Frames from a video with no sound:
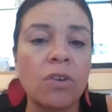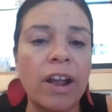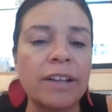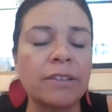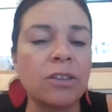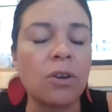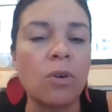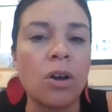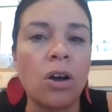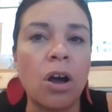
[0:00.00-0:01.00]
right? And
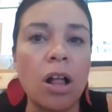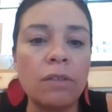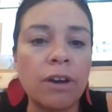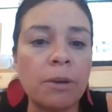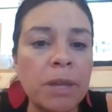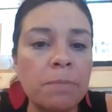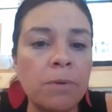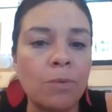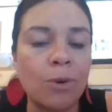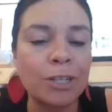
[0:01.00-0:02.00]
so all of our
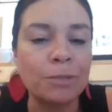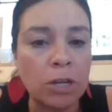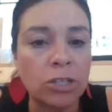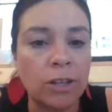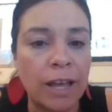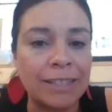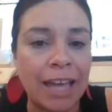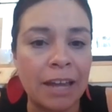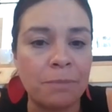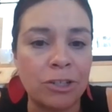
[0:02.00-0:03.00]
people were specialized
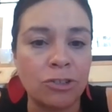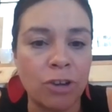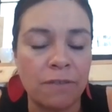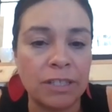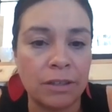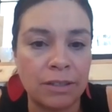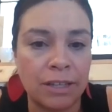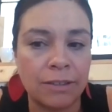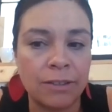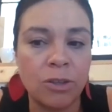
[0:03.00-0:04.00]
administrative
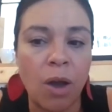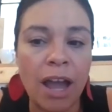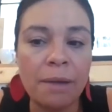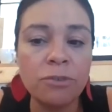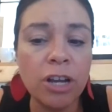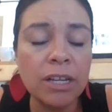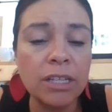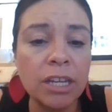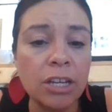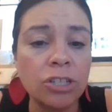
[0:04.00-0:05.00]
assistants. So I'm trying
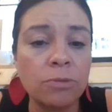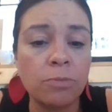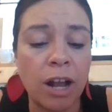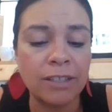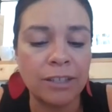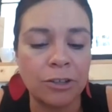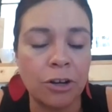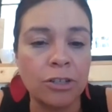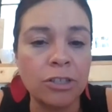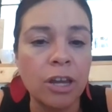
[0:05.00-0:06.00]
to teach
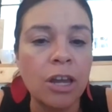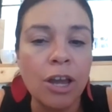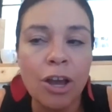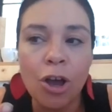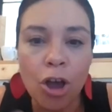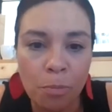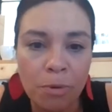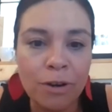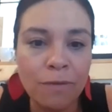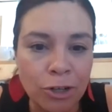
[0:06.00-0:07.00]
processors,
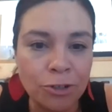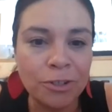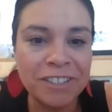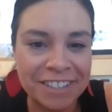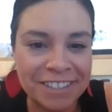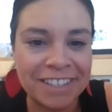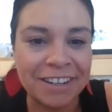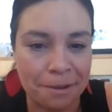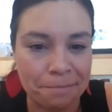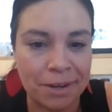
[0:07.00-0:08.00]
open a virtual
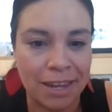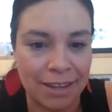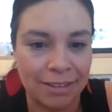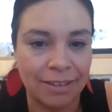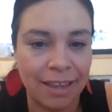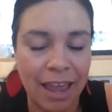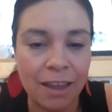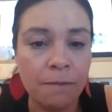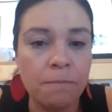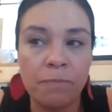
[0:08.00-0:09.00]
assistant company,
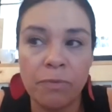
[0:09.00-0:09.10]
okay?